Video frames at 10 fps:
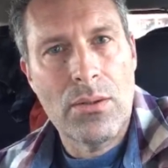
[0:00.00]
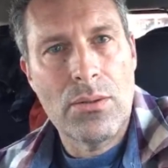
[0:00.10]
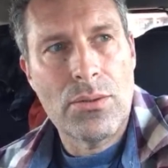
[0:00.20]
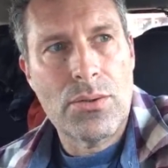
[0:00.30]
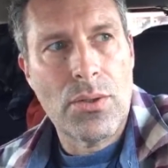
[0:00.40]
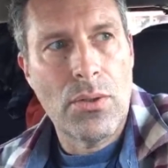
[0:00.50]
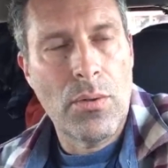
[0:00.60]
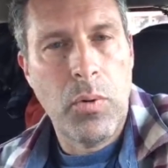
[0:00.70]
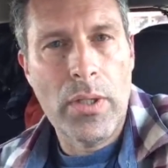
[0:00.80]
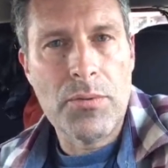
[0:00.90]
So
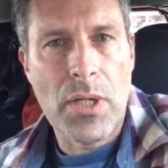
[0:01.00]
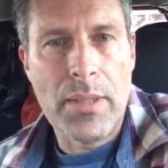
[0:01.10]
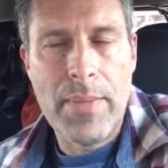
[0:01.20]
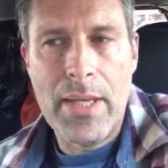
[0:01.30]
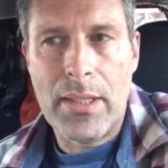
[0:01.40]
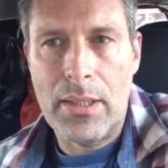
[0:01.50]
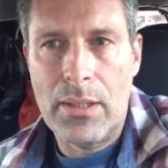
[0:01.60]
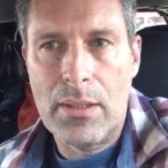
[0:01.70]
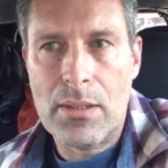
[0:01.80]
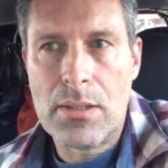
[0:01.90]
the point I'm trying to make
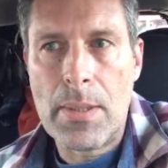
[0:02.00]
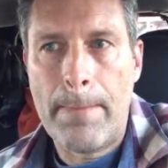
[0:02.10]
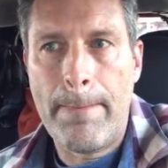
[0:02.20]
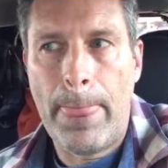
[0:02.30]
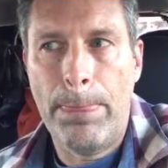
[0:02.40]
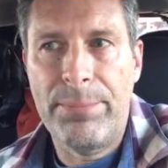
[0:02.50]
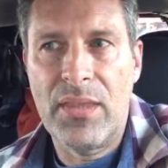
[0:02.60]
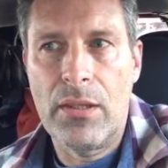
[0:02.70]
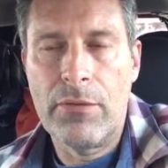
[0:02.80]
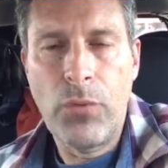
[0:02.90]
is
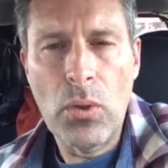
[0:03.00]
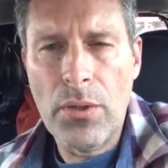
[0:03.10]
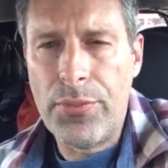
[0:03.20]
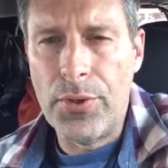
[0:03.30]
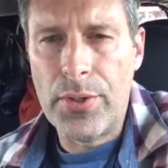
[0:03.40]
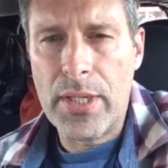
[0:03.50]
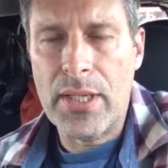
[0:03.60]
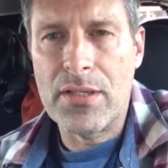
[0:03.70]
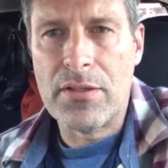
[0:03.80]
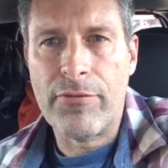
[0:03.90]
the
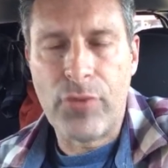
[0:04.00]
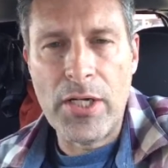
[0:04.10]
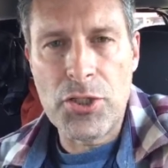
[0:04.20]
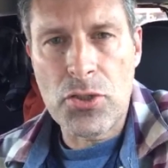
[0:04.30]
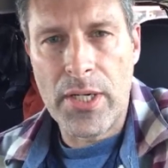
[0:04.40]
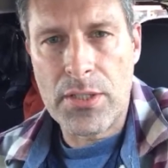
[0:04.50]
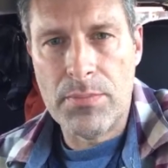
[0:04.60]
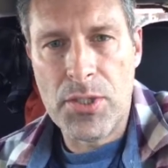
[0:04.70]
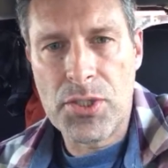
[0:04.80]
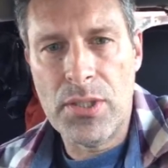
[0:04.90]
4L30 French
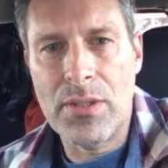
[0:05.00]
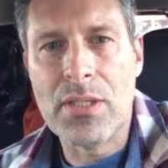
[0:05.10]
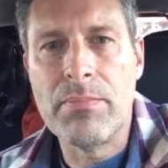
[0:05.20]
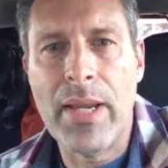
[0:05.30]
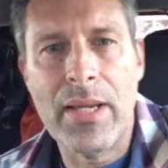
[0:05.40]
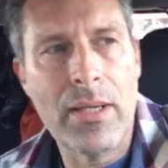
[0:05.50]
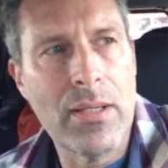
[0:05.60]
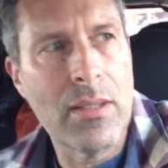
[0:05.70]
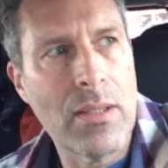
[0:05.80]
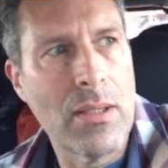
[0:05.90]
transmission that's
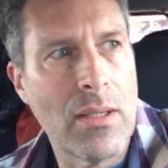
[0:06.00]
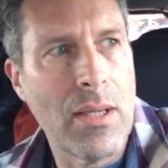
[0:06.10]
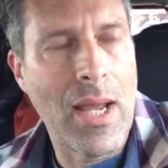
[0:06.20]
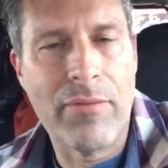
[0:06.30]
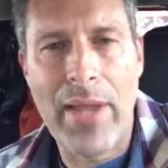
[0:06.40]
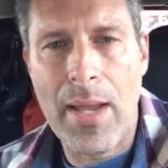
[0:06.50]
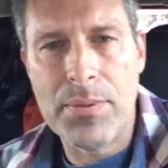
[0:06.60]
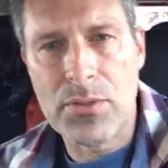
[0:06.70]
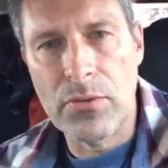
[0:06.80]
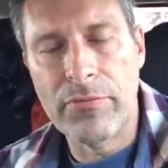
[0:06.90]
made out of
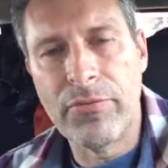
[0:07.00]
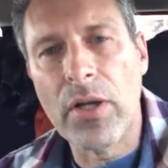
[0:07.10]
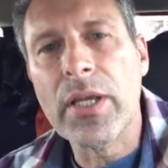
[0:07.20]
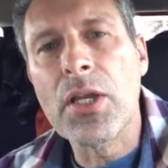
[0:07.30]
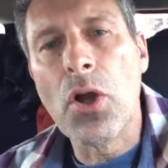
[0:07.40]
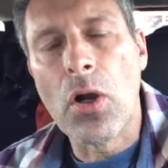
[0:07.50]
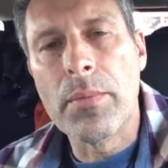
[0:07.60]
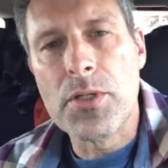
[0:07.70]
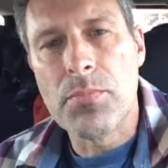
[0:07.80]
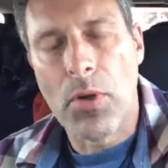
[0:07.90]
absolute
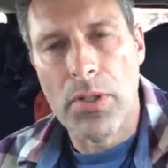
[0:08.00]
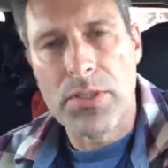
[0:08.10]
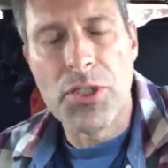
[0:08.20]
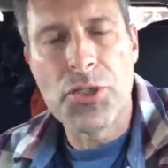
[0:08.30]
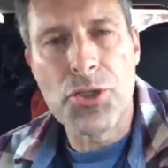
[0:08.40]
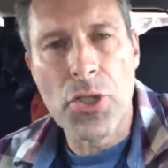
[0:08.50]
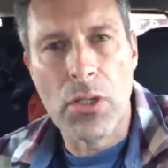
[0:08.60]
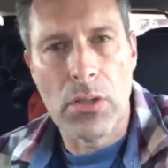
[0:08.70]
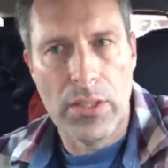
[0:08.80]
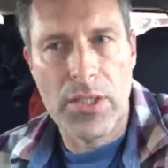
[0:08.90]
fucking garbage
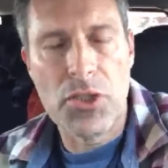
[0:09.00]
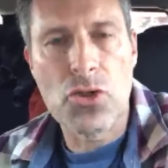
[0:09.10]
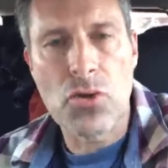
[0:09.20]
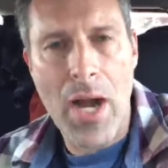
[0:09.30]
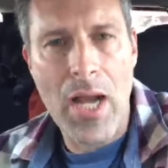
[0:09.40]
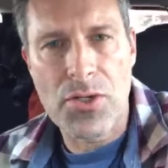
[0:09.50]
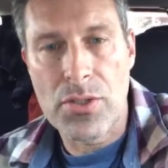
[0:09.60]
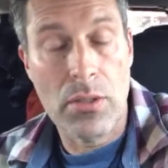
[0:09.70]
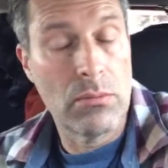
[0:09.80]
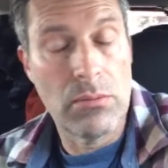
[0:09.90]
parts. It's junk.
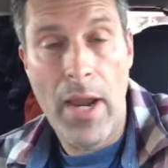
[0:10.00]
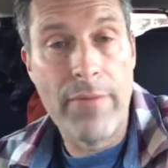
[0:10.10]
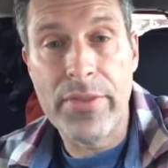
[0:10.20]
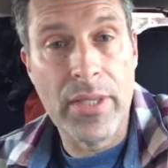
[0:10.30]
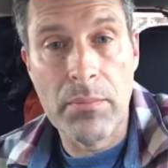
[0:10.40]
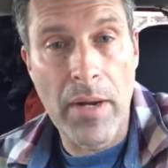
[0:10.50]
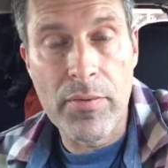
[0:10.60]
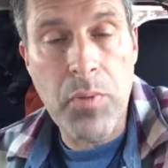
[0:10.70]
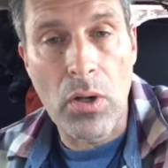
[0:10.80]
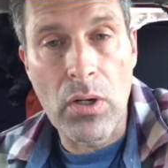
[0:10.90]
It's trash.
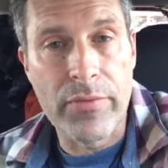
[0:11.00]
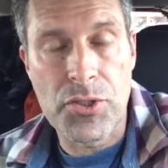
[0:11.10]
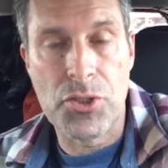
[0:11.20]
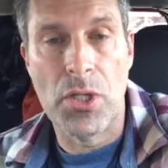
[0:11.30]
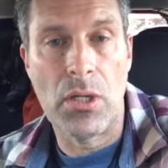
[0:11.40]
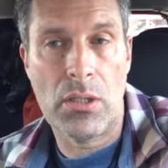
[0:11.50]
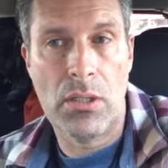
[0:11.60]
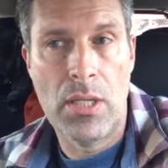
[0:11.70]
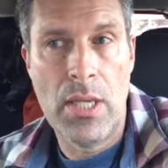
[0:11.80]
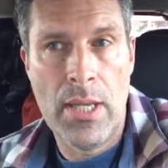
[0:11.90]
Everything, every part of
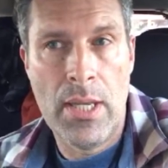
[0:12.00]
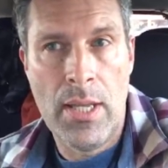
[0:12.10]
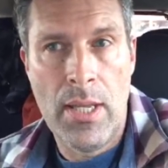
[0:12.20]
it's junk.